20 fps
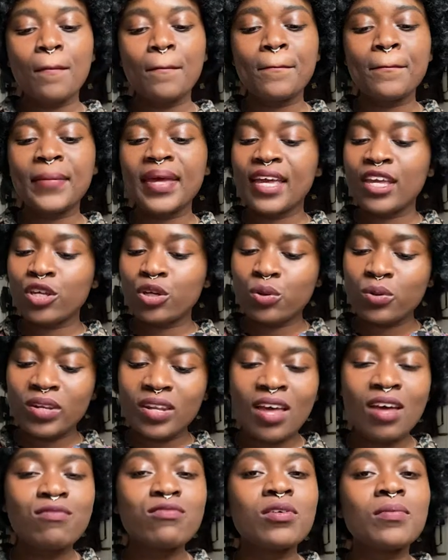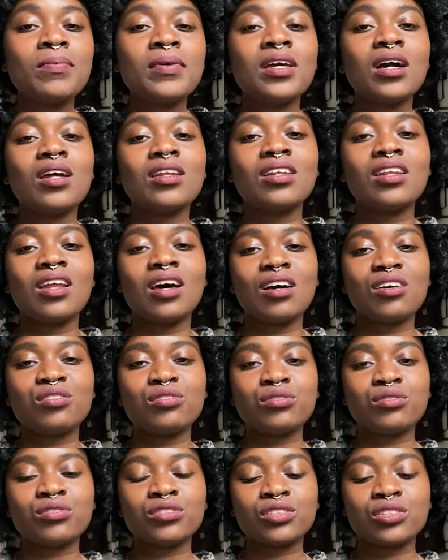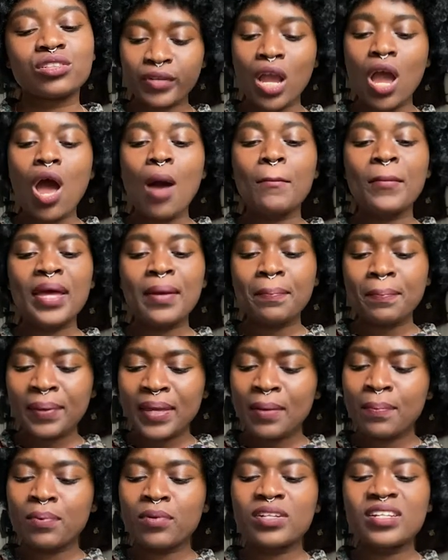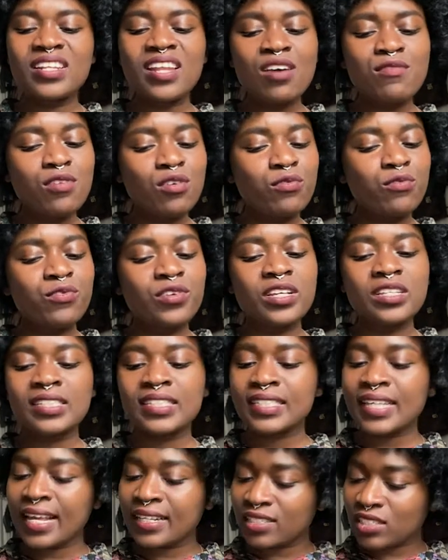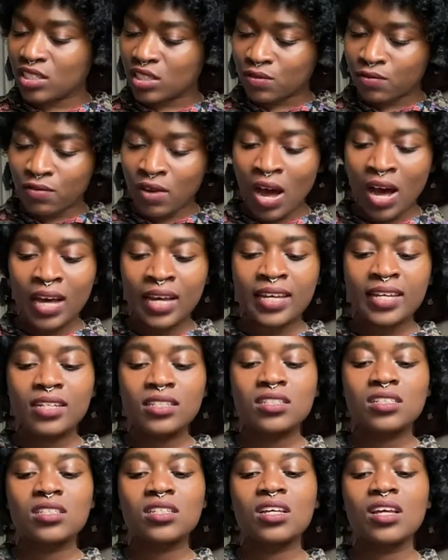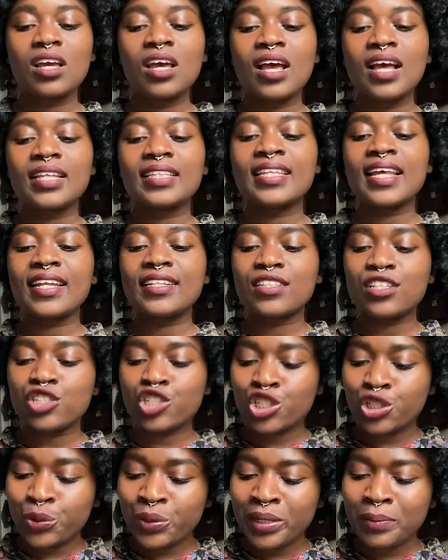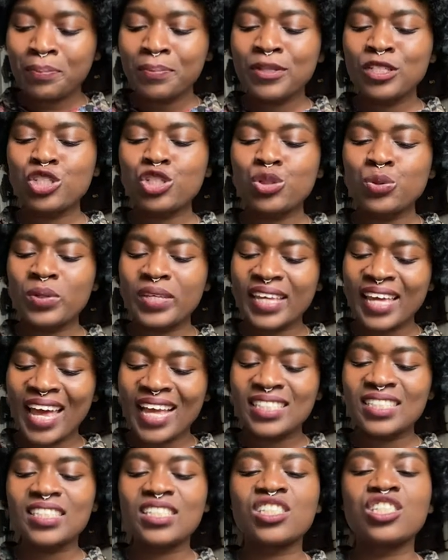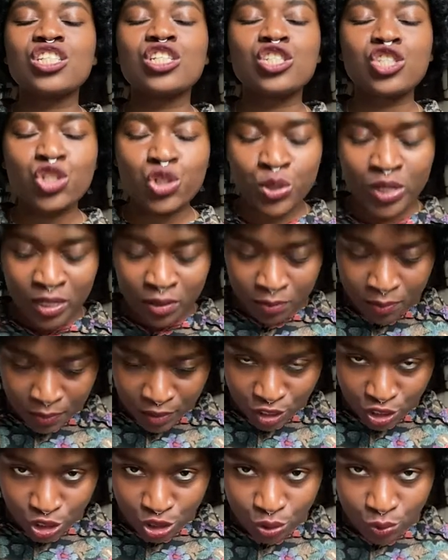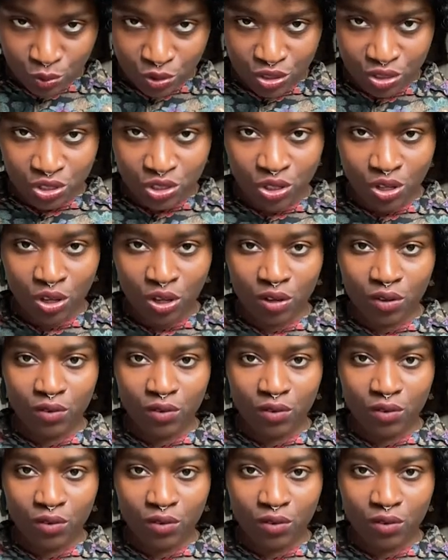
May you never be unloved. May people never feel satisfied that the treatment you get is the treatment you deserve.